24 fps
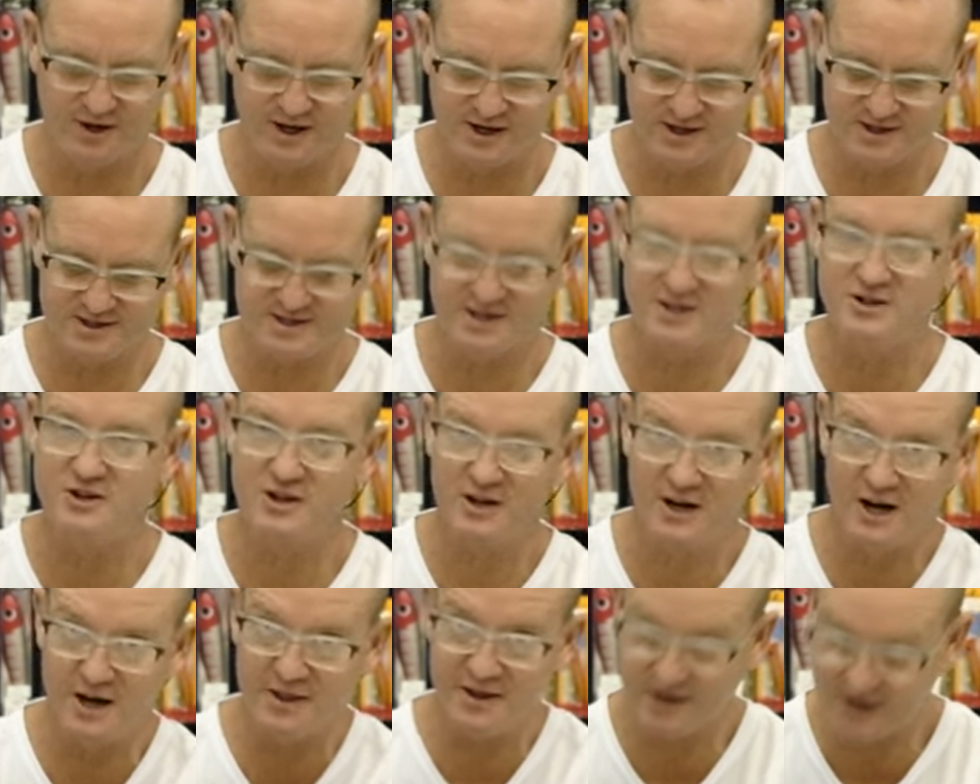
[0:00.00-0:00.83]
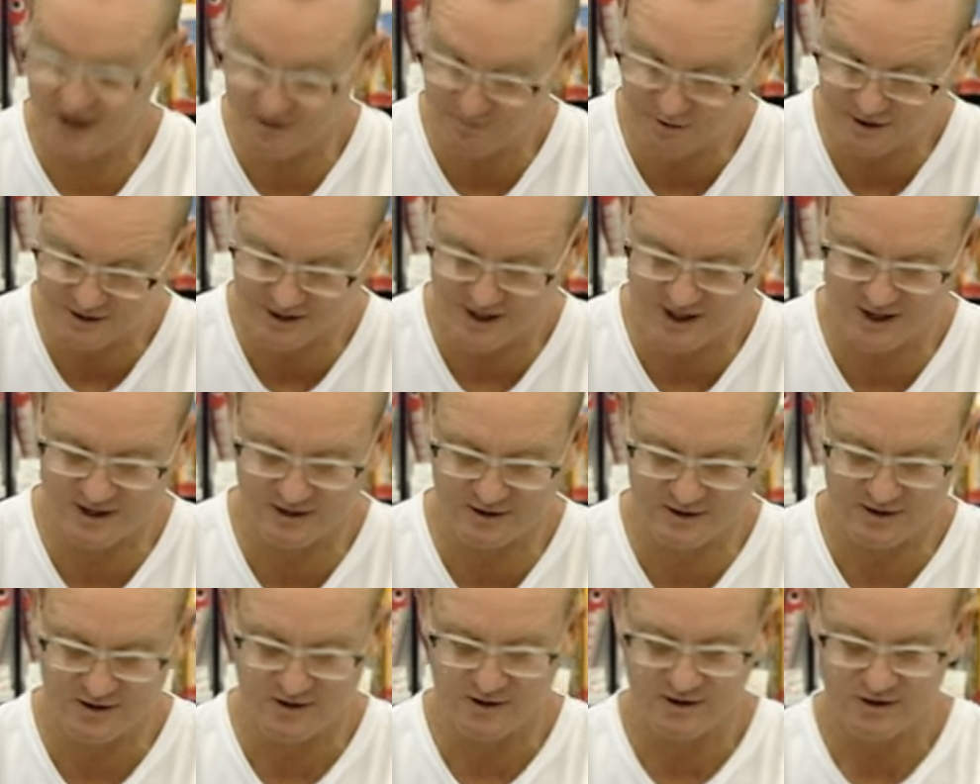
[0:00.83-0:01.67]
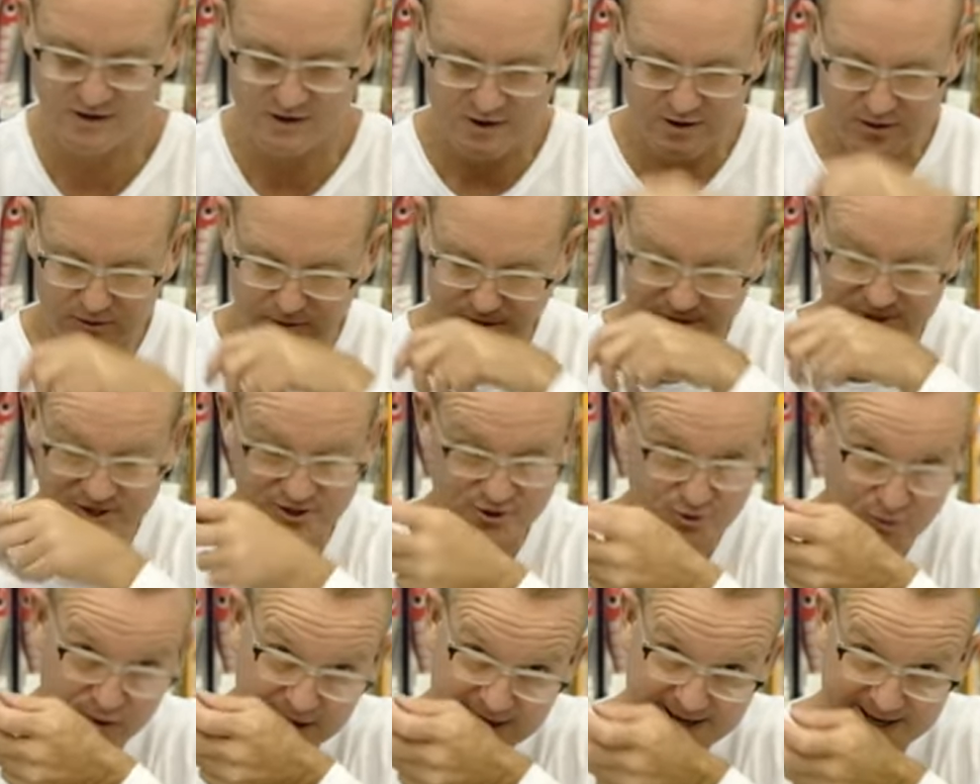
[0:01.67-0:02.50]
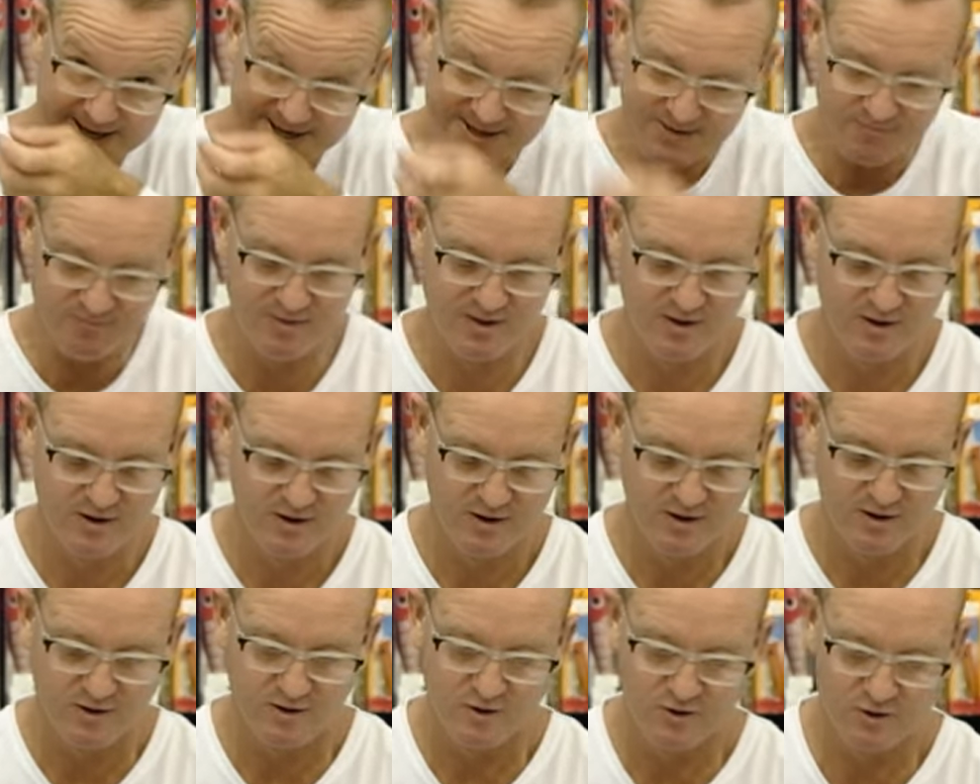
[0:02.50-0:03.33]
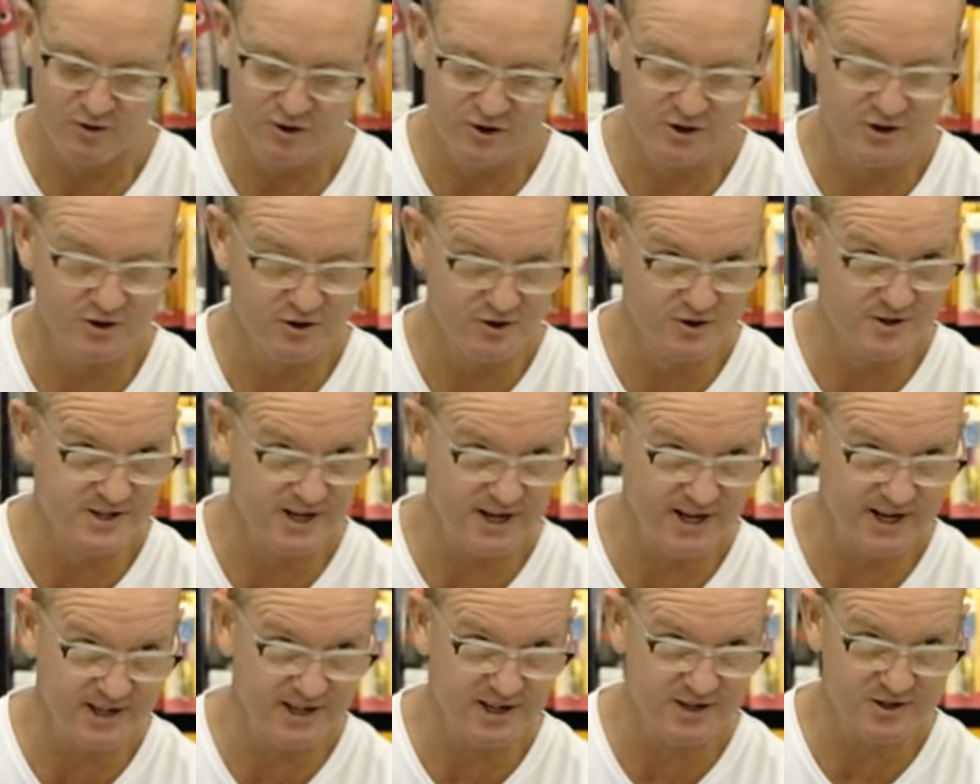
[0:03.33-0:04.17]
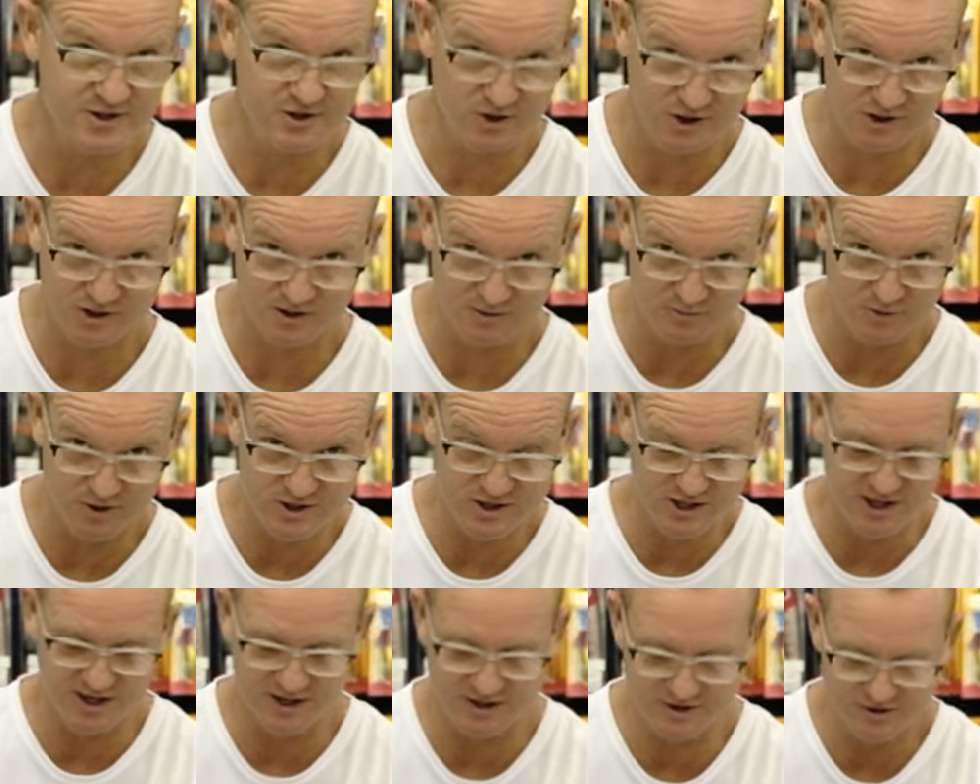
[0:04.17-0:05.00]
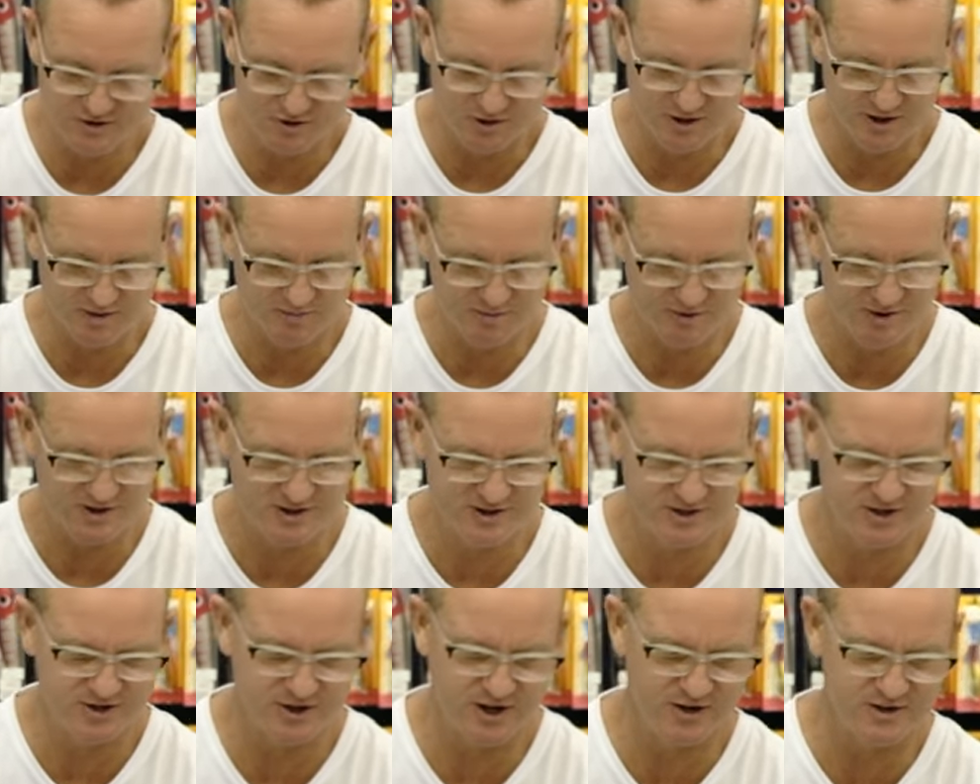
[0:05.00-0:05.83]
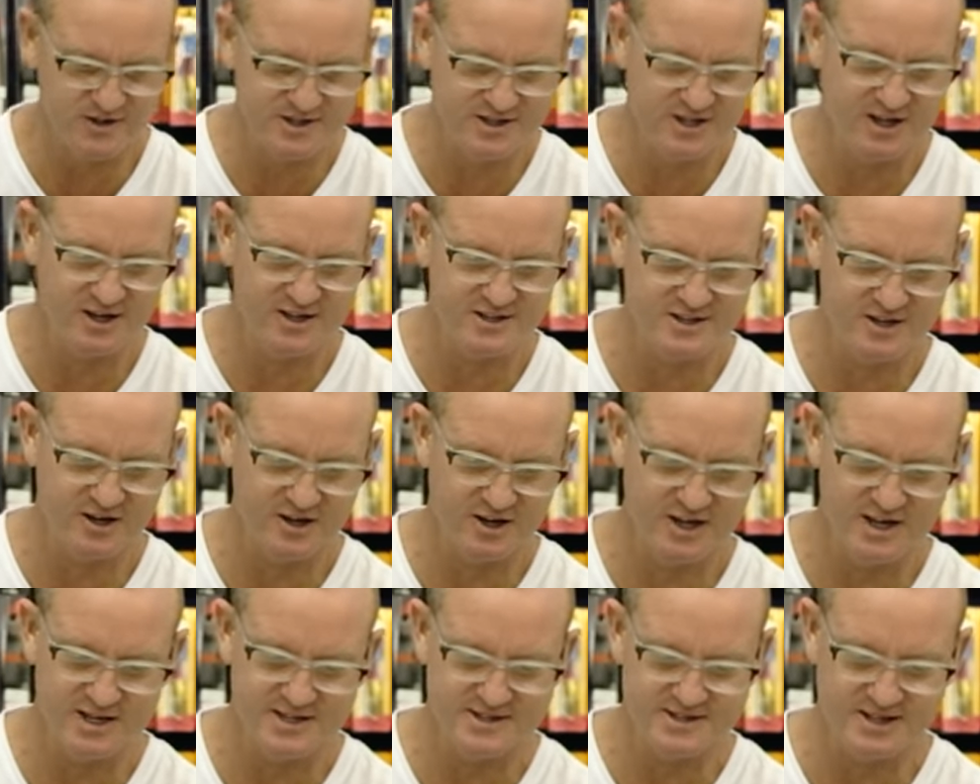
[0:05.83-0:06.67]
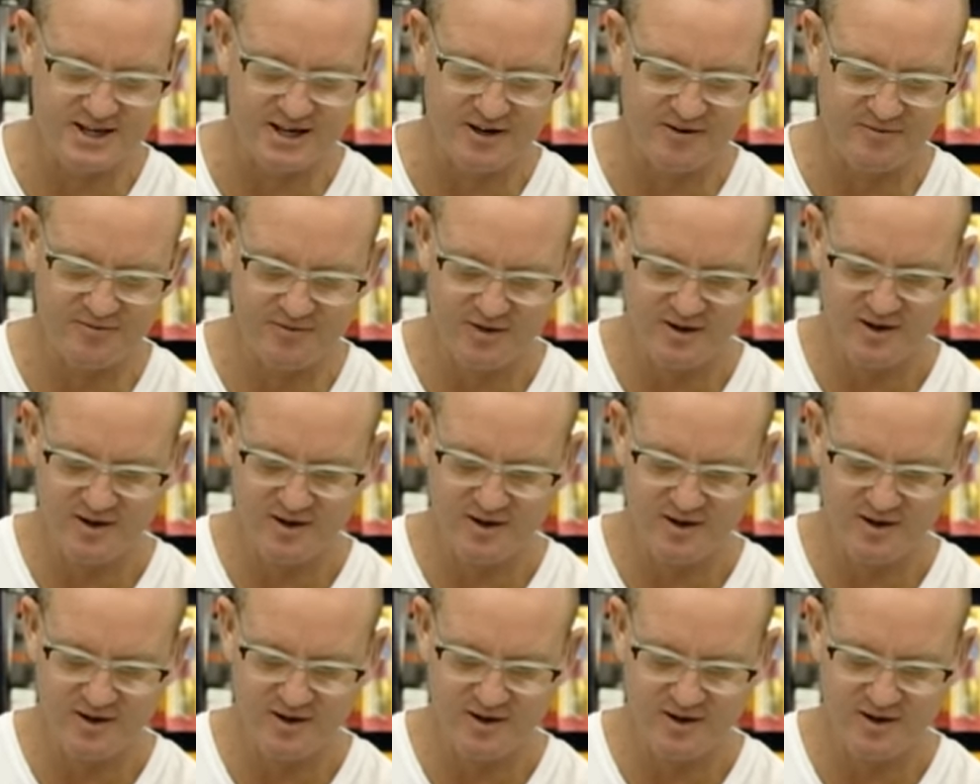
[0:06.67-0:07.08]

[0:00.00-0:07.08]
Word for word: Like I said, you can either cable tie it, which is quicker, or you can use the latex cotton, which I enjoy because you don't see it so easily.